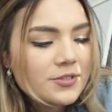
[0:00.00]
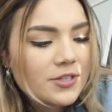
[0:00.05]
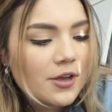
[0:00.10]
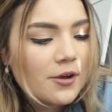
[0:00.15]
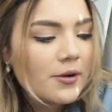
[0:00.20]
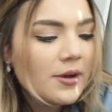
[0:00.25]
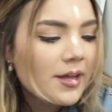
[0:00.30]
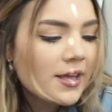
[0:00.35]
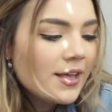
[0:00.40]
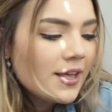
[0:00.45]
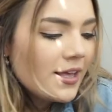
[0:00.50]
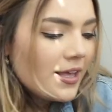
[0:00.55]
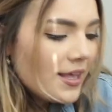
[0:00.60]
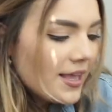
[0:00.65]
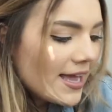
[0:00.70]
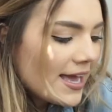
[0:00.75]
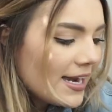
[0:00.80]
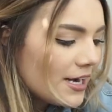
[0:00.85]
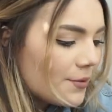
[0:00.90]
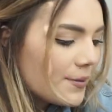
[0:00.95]
So
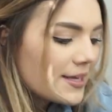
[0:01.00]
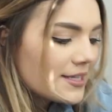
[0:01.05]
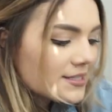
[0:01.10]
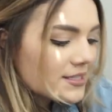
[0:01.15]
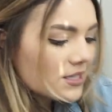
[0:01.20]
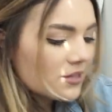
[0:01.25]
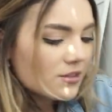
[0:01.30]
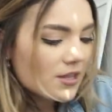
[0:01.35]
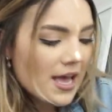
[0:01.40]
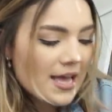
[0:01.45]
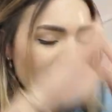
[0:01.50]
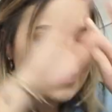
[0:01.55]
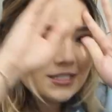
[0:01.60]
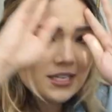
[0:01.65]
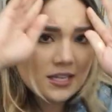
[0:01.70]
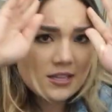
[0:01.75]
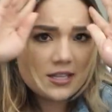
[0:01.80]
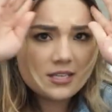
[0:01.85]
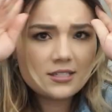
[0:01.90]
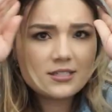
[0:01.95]
anyways, that's
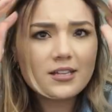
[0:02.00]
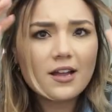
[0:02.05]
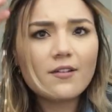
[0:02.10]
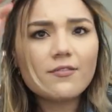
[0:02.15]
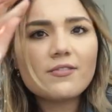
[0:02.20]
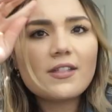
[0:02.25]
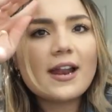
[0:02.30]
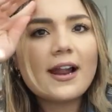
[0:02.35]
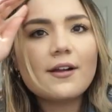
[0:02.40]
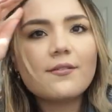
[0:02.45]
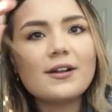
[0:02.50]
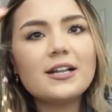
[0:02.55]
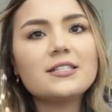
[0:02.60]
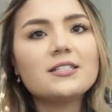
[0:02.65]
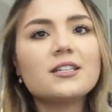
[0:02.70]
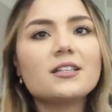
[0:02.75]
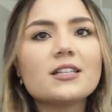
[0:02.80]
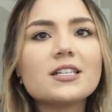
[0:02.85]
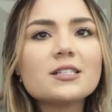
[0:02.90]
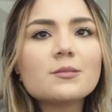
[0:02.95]
the stuff that I
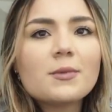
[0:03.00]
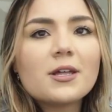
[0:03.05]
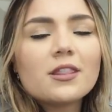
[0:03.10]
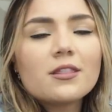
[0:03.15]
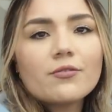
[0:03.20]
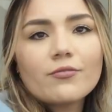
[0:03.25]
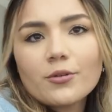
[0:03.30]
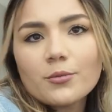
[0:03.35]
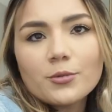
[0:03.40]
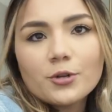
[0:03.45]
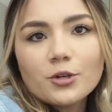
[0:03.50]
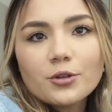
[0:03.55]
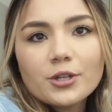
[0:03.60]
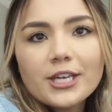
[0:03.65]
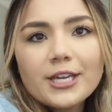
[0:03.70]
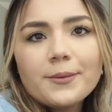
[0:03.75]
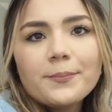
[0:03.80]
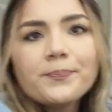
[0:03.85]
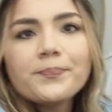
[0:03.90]
rented this month from Newly.